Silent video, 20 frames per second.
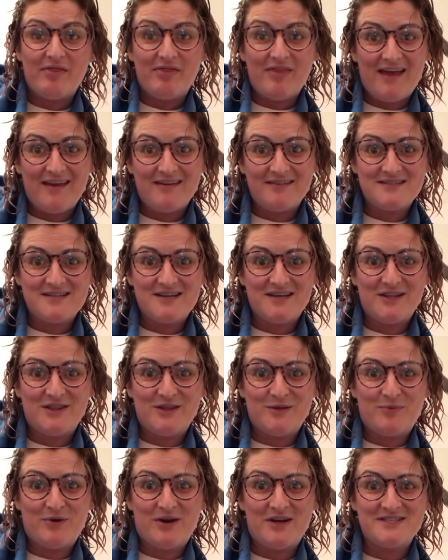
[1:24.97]
then
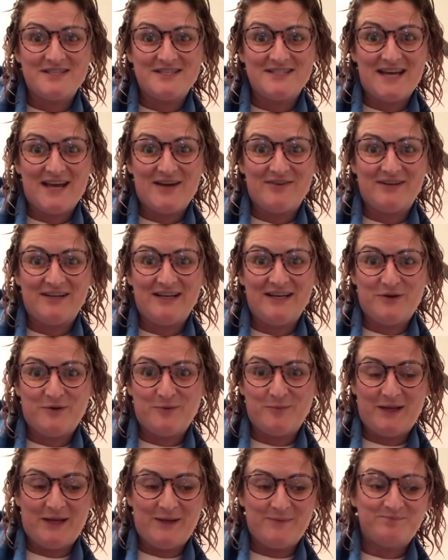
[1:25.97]
turn the pressure down a
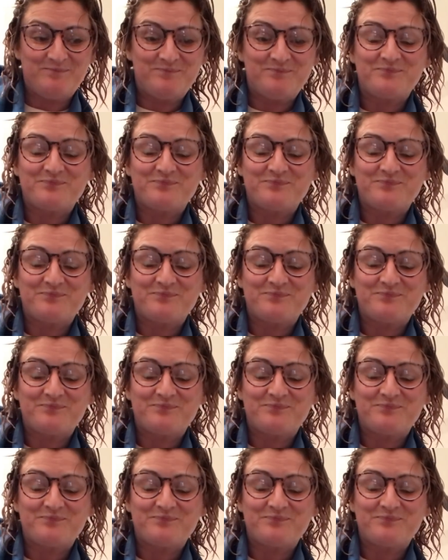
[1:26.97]
little bit.